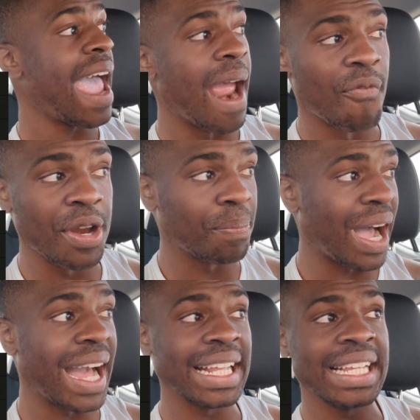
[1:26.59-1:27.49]

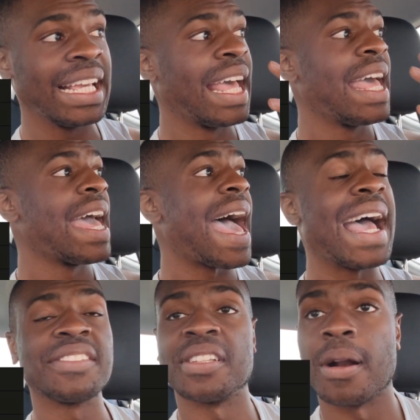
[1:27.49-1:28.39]
everybody
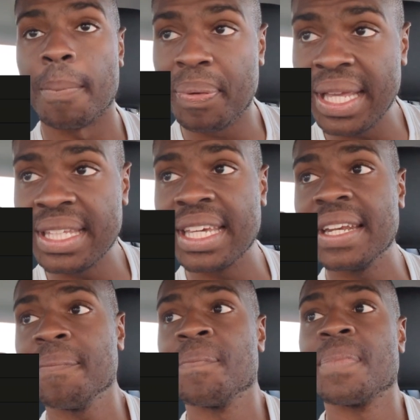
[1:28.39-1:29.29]
has their
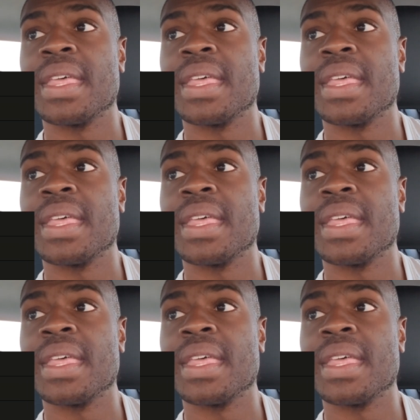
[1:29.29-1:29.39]
opinion,